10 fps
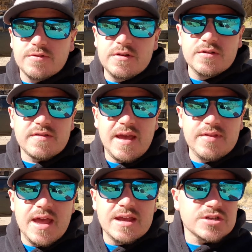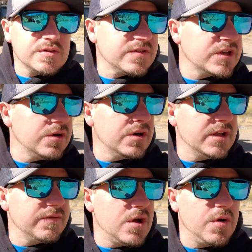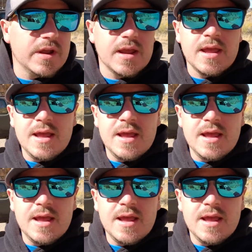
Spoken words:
So you just have that extra security of knowing